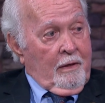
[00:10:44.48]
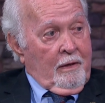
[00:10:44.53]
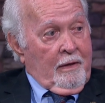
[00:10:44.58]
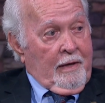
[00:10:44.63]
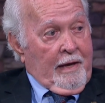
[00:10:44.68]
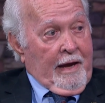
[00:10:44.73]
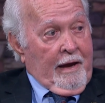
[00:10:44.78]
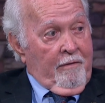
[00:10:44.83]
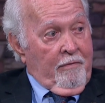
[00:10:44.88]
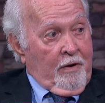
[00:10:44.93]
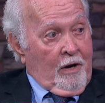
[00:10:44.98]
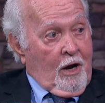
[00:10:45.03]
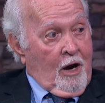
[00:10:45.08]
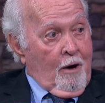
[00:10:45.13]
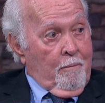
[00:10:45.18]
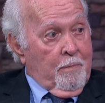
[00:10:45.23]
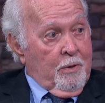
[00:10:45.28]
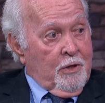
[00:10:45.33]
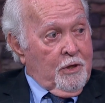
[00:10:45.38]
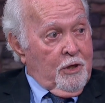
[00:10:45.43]
have an
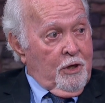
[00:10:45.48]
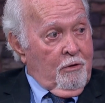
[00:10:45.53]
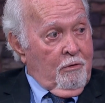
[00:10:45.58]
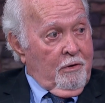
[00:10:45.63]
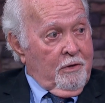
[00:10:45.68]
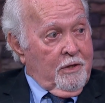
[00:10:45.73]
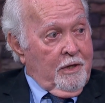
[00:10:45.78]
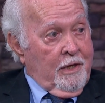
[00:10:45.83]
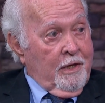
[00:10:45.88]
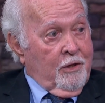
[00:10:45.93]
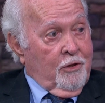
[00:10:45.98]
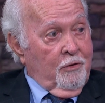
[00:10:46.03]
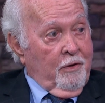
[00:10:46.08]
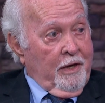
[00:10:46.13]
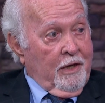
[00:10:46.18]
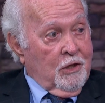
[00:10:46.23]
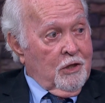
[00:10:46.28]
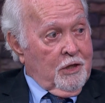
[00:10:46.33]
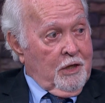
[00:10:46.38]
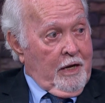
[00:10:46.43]
opportunity to
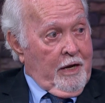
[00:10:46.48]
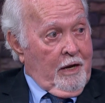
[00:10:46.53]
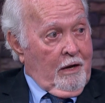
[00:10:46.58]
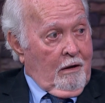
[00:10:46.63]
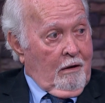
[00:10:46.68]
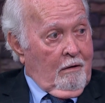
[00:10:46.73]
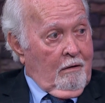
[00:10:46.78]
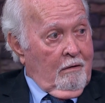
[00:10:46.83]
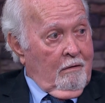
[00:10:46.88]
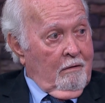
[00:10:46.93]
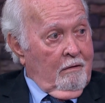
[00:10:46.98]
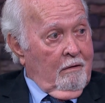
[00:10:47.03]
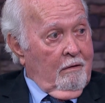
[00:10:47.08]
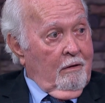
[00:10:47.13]
excel,